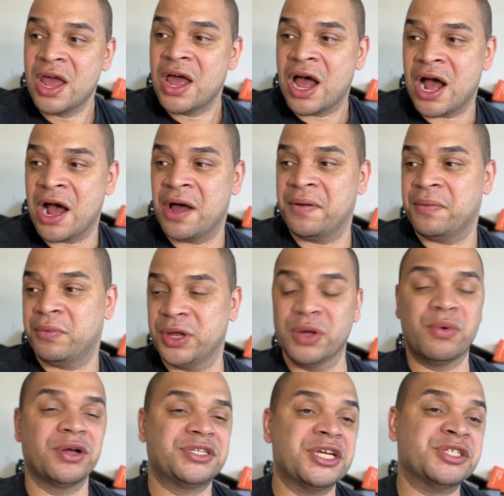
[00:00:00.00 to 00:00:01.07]
well, you
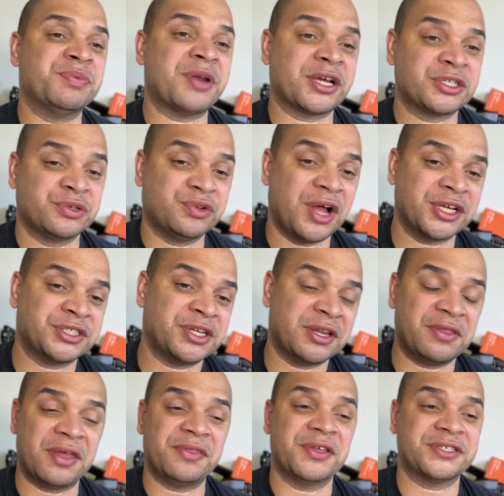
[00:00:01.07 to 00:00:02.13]
want to teach him an extra lesson
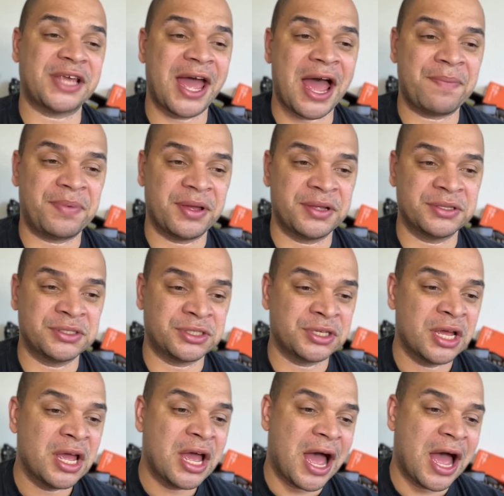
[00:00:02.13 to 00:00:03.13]
and then this happens,